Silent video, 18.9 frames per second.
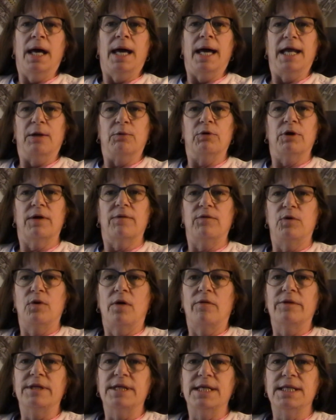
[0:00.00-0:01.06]
And it will give you
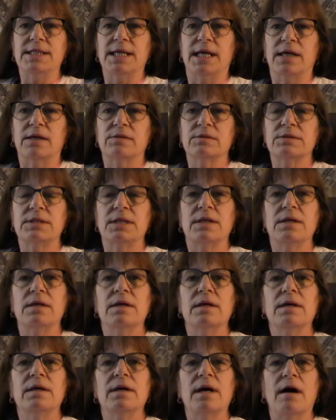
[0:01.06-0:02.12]
all the details
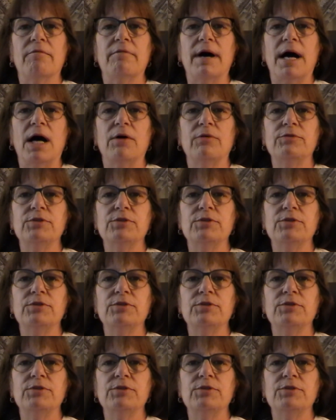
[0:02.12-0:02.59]
of how